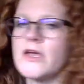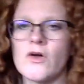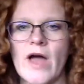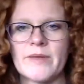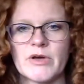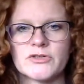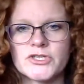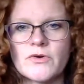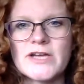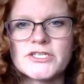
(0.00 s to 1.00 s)
Go ahead and post
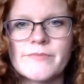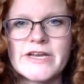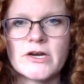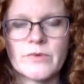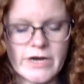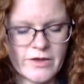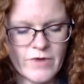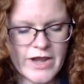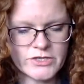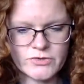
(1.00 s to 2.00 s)
your question, my dear. We're gonna get
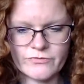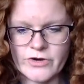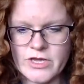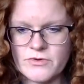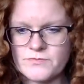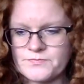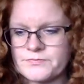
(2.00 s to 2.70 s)
right into it for you.